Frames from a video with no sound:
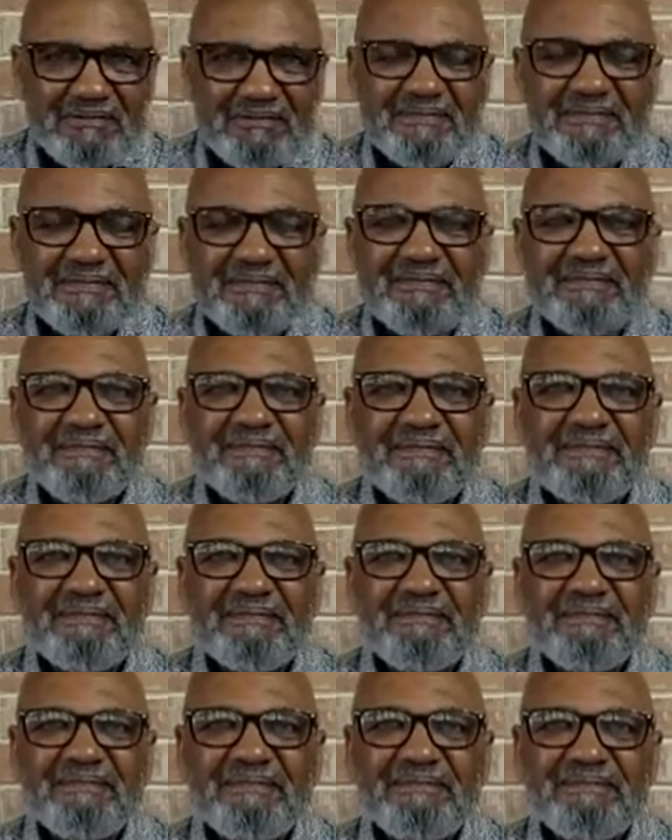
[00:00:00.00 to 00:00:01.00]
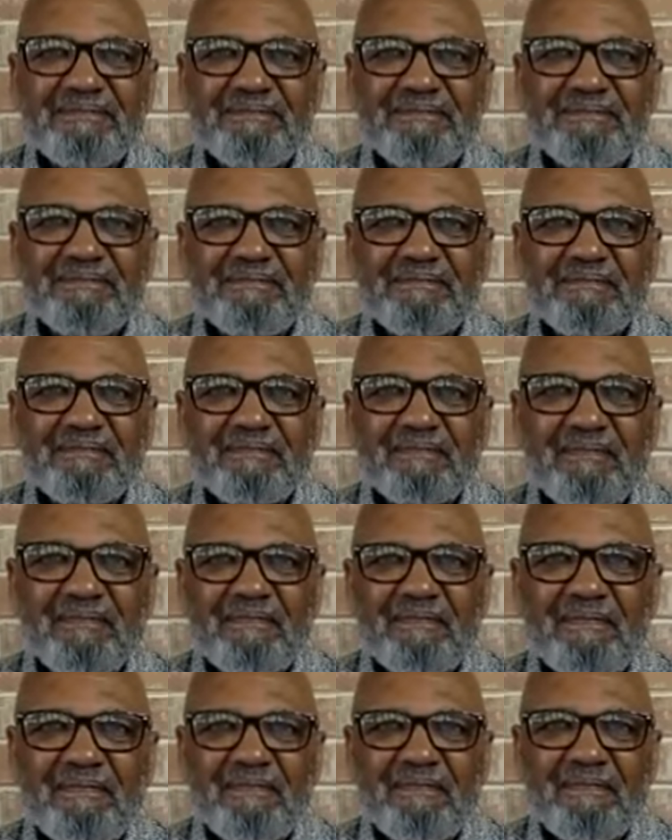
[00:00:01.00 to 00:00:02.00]

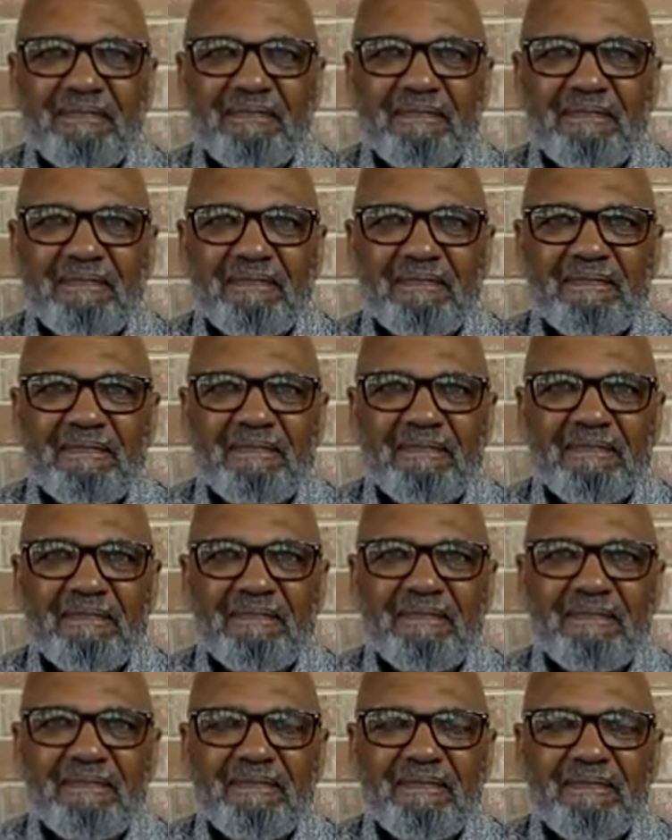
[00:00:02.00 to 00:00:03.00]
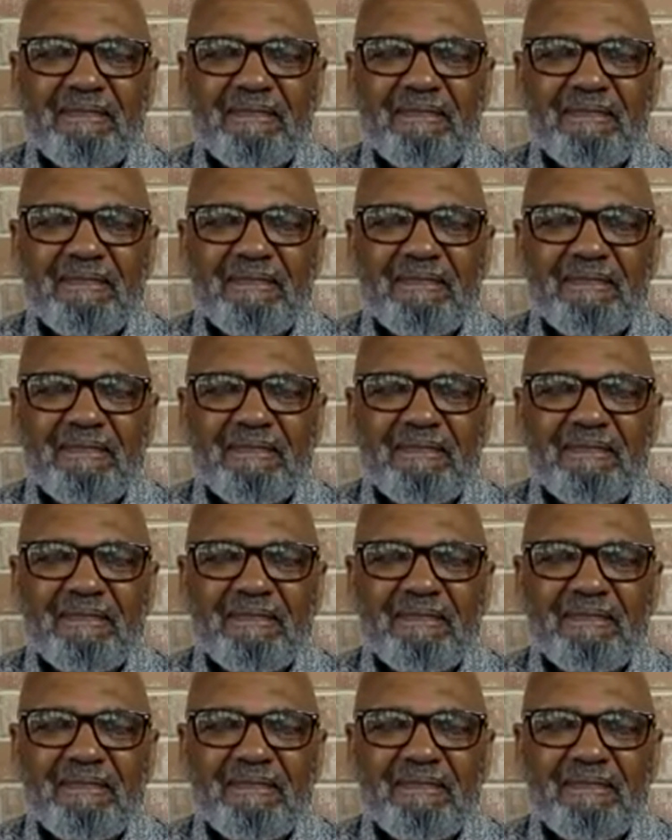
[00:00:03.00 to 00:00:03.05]
(no one is talking)